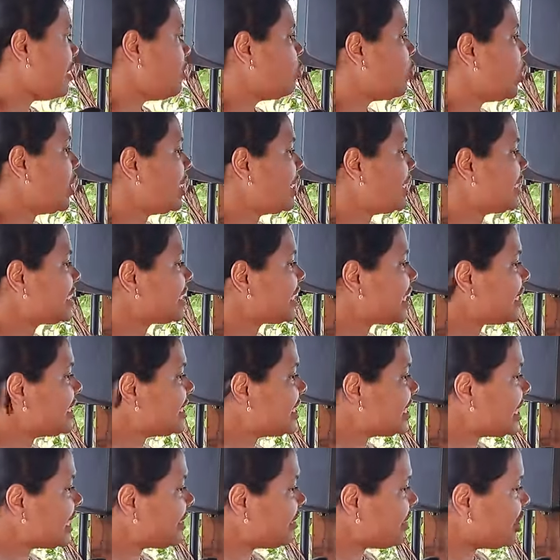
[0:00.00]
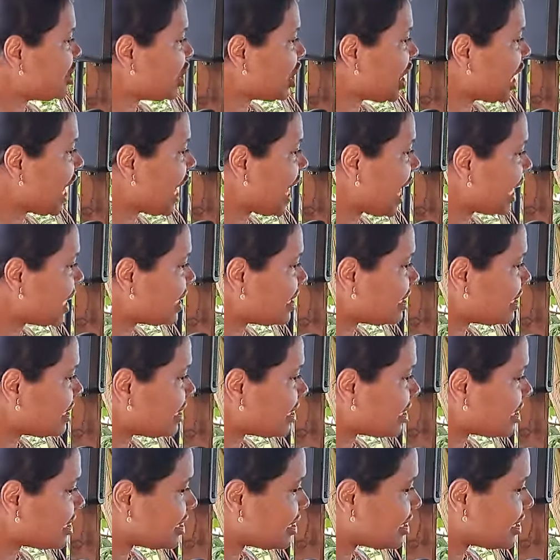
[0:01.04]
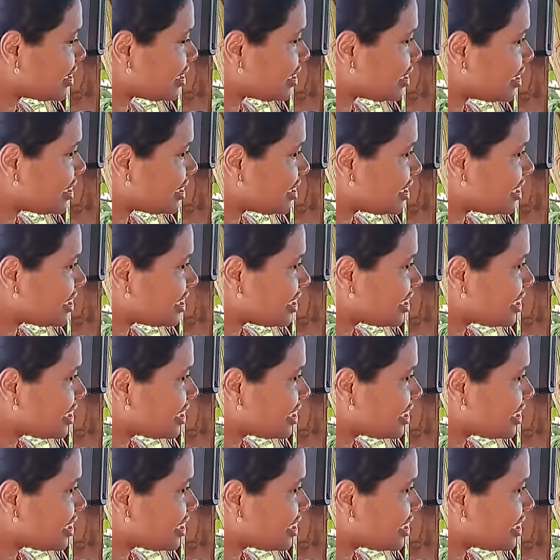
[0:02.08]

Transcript: What is conceived in your heart? Yeah.